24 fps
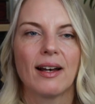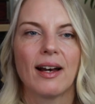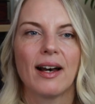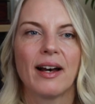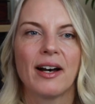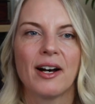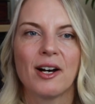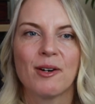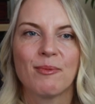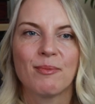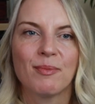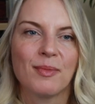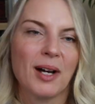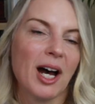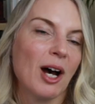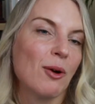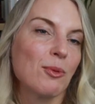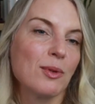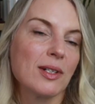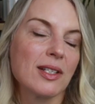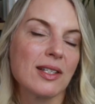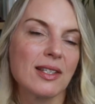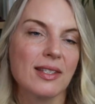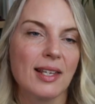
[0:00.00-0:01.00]
um, I
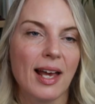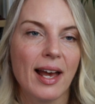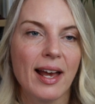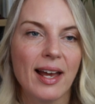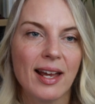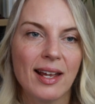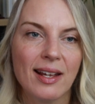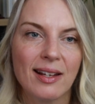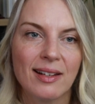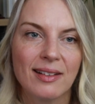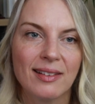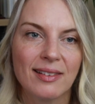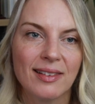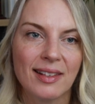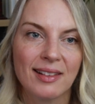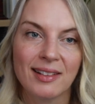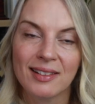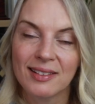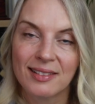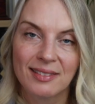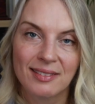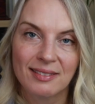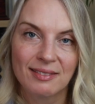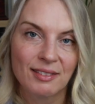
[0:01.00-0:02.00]
would say that
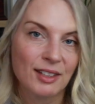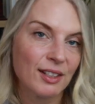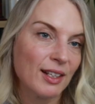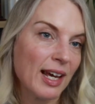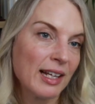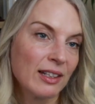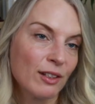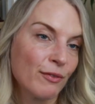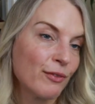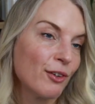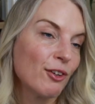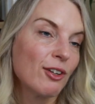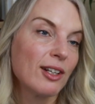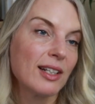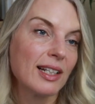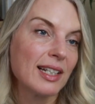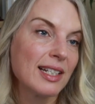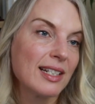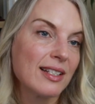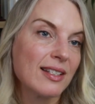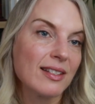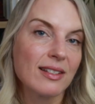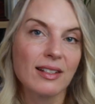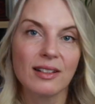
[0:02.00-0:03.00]
it, at the very
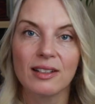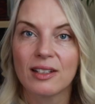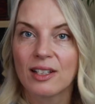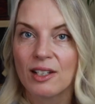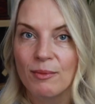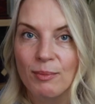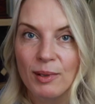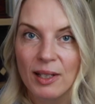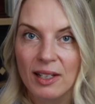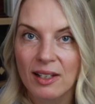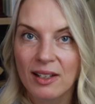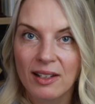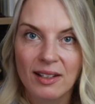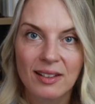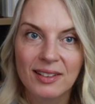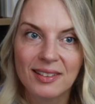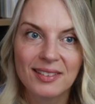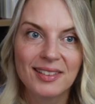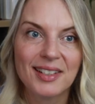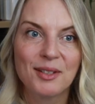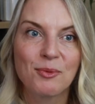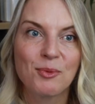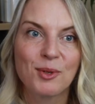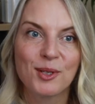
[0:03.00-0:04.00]
least, the L'Heure Bleue
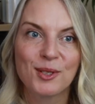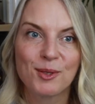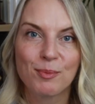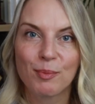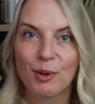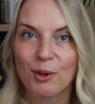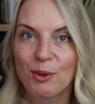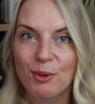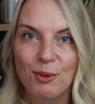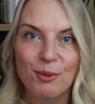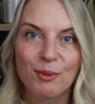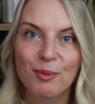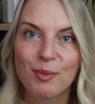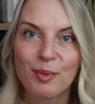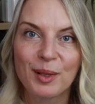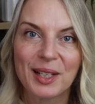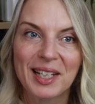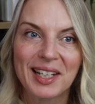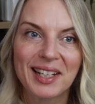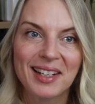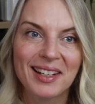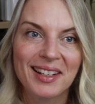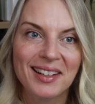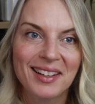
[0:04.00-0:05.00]
was
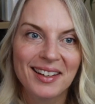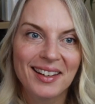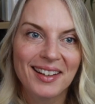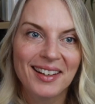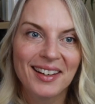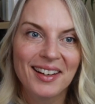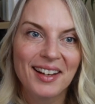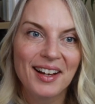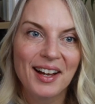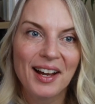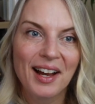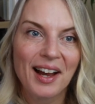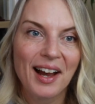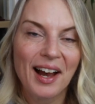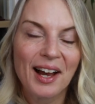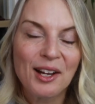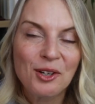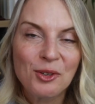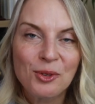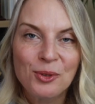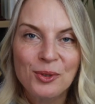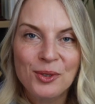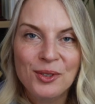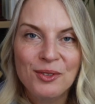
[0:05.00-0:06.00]
probably a
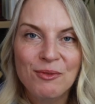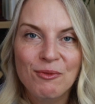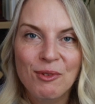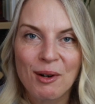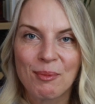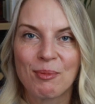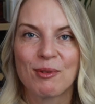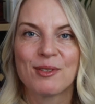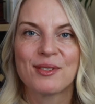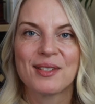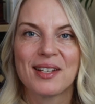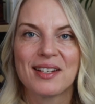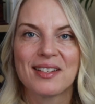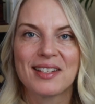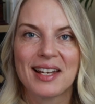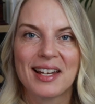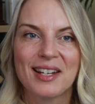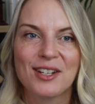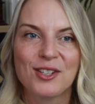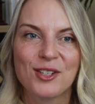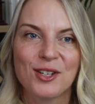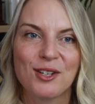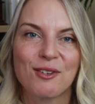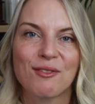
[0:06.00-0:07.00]
good
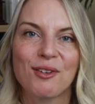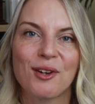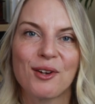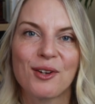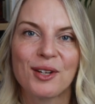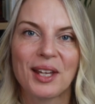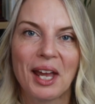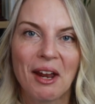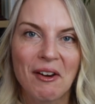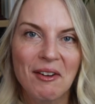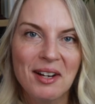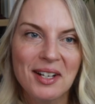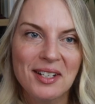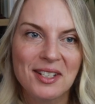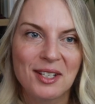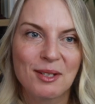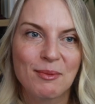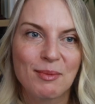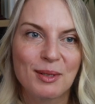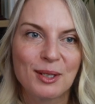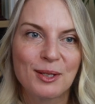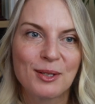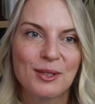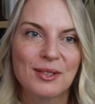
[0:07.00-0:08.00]
representation of her character
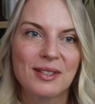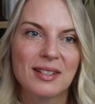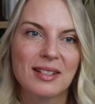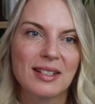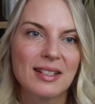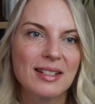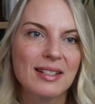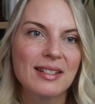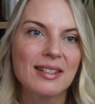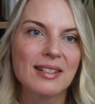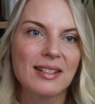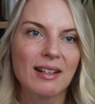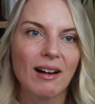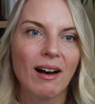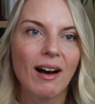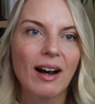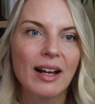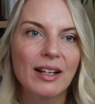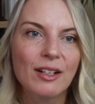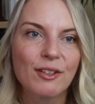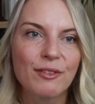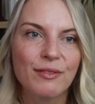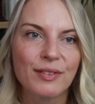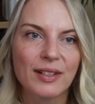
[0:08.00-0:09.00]
because it is
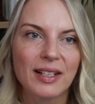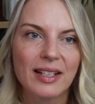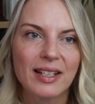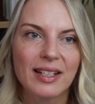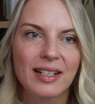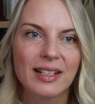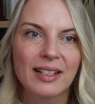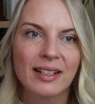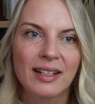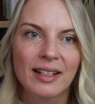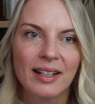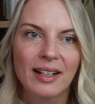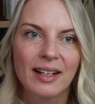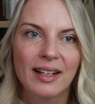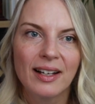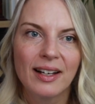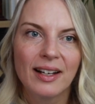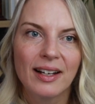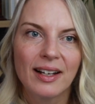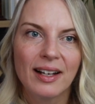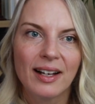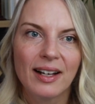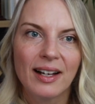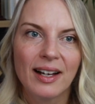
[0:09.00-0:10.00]
kind of a
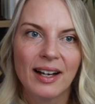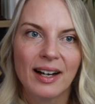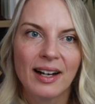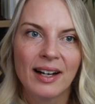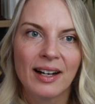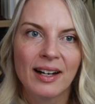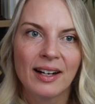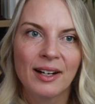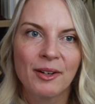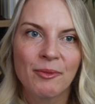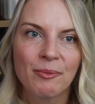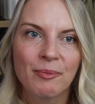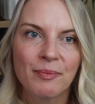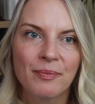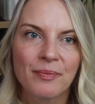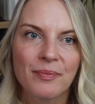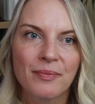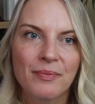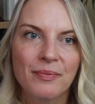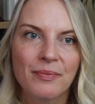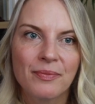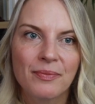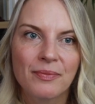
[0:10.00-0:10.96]
um,